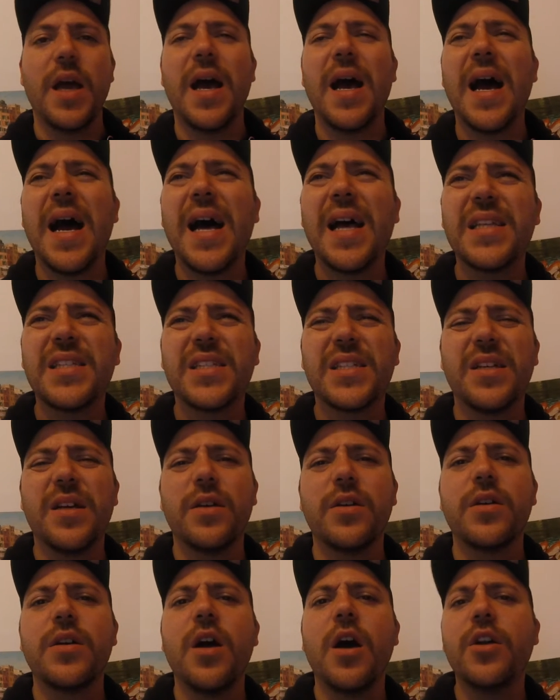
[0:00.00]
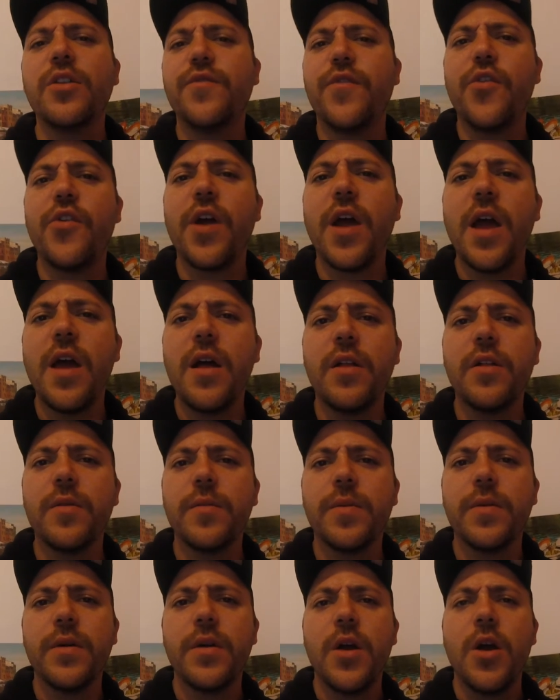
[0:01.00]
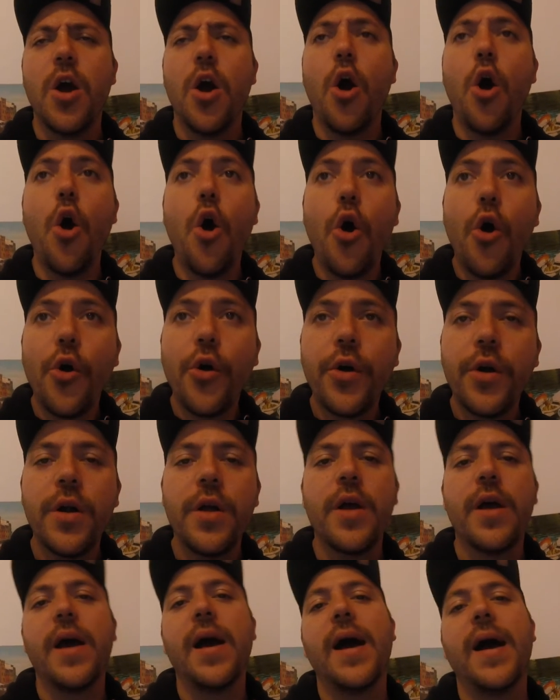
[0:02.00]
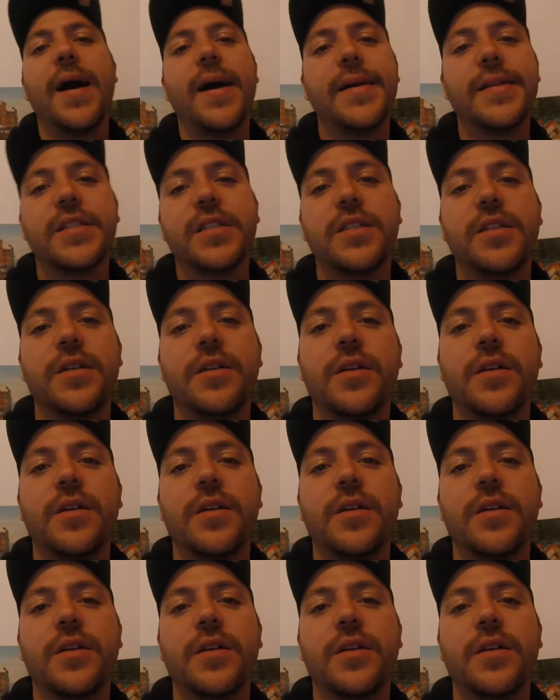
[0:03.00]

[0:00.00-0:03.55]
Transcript: ask God for help, or ask